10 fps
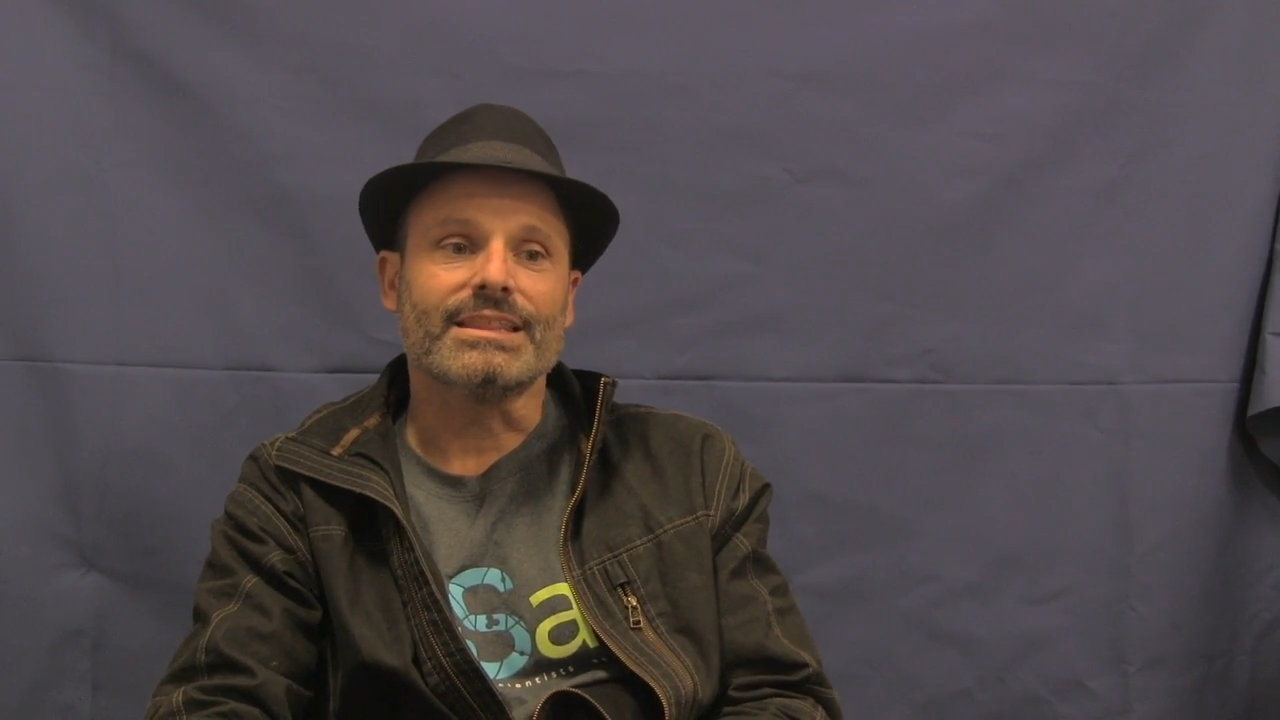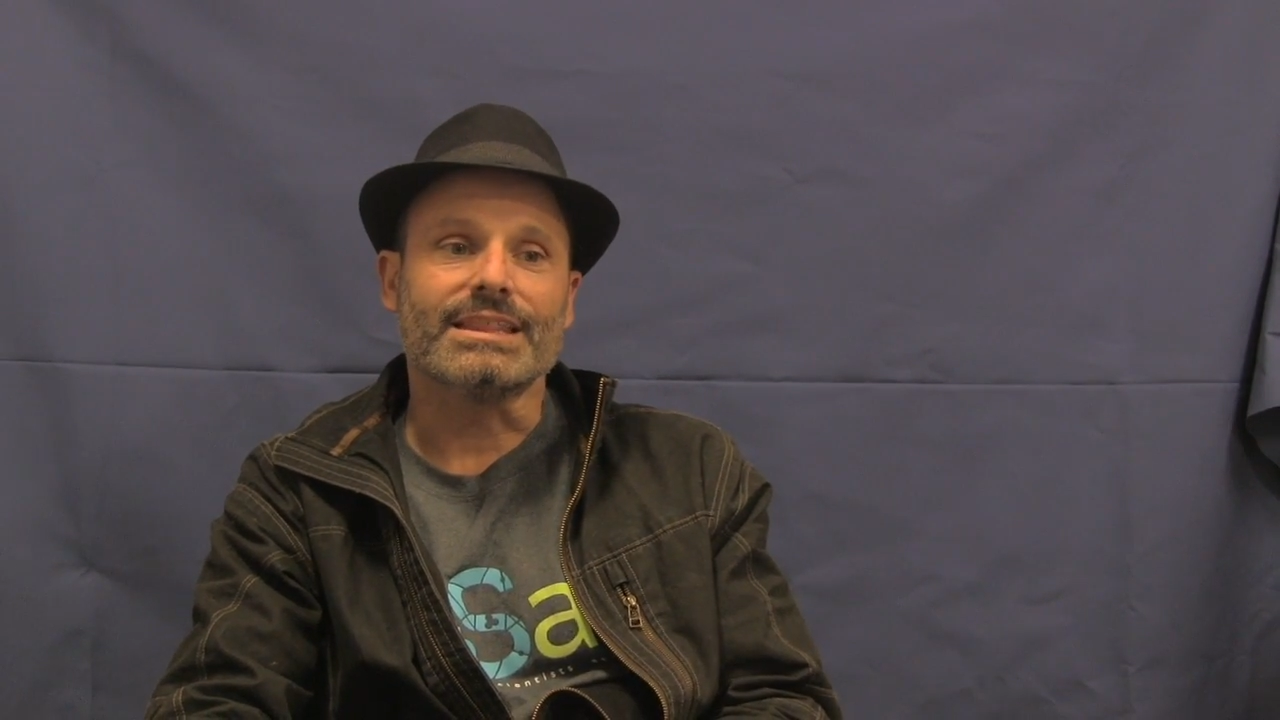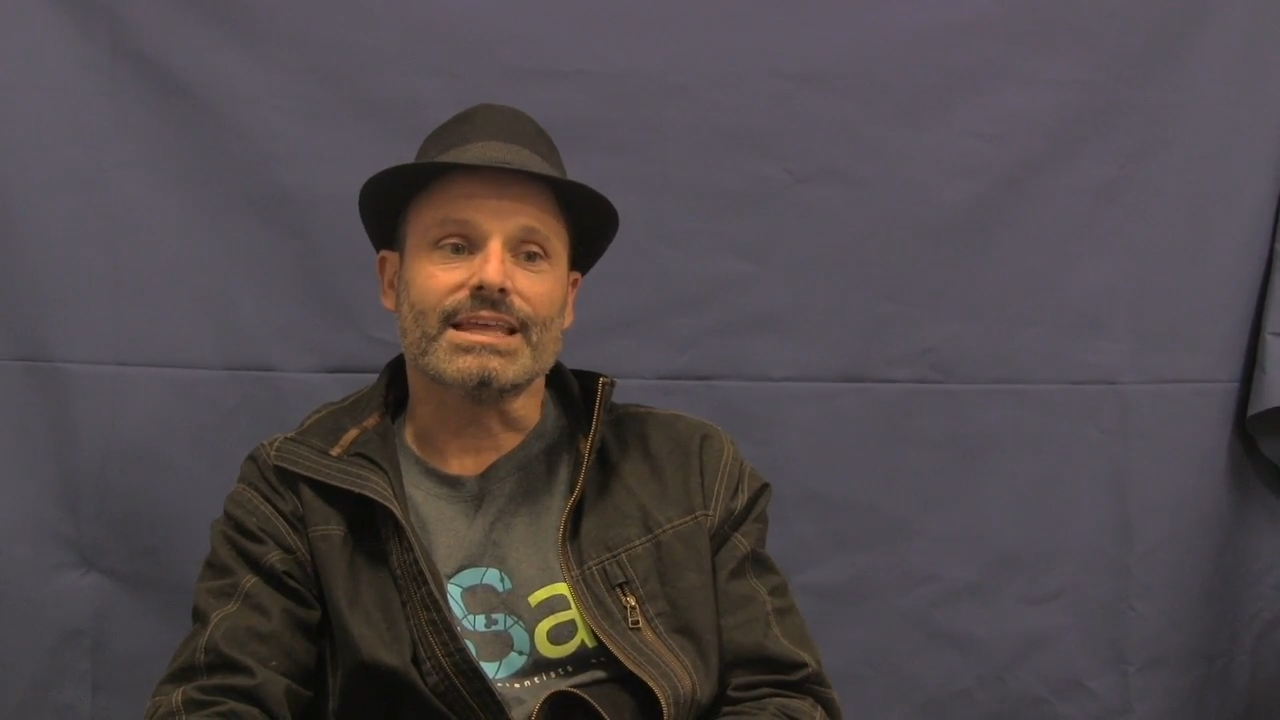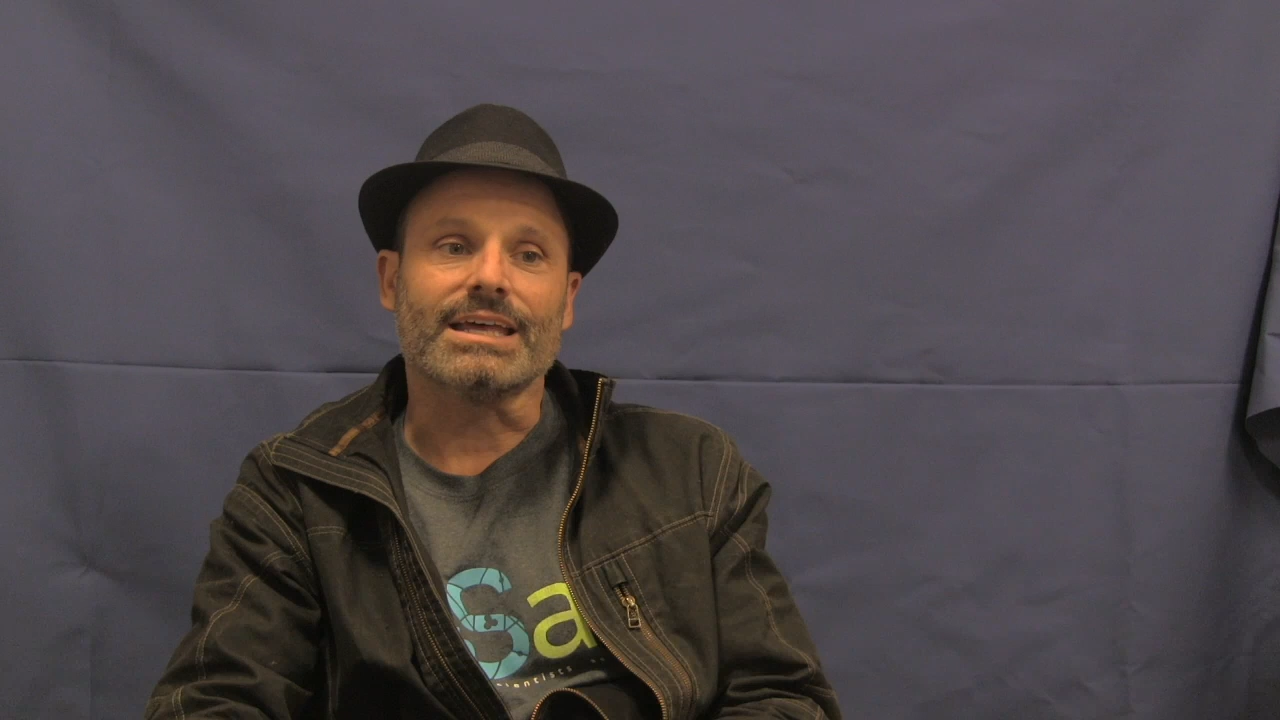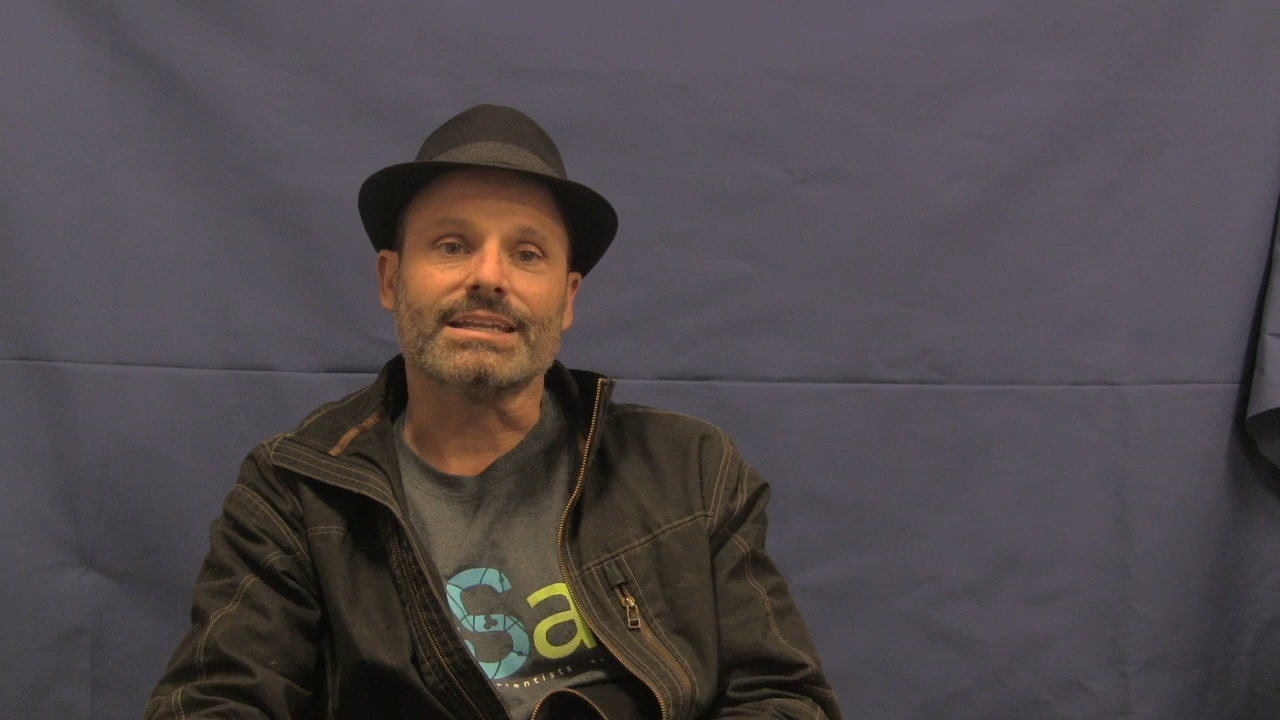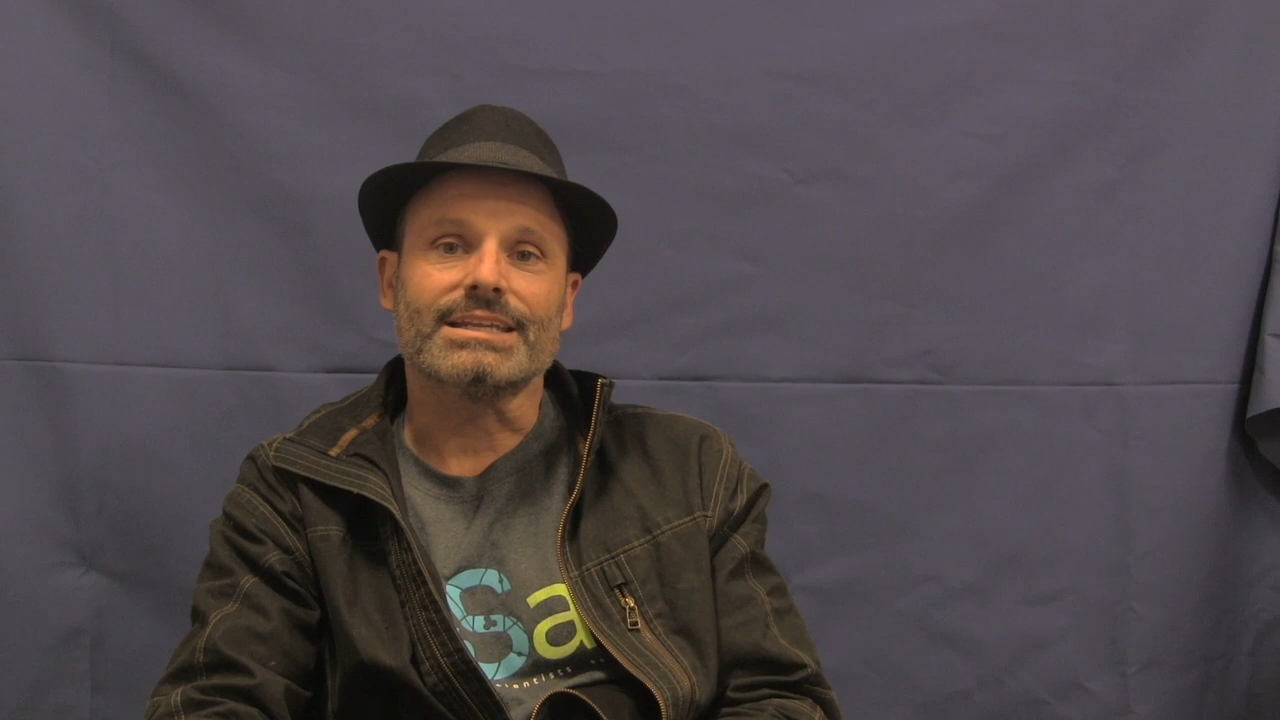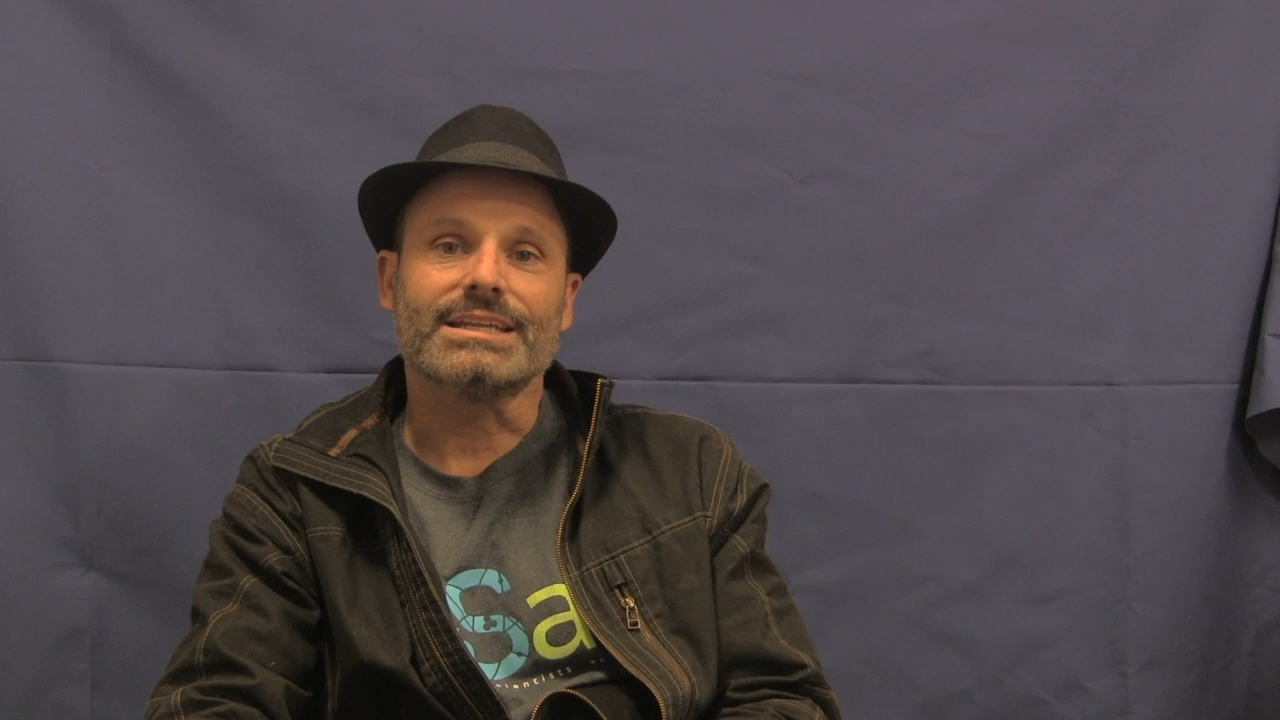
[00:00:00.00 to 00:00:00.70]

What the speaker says: that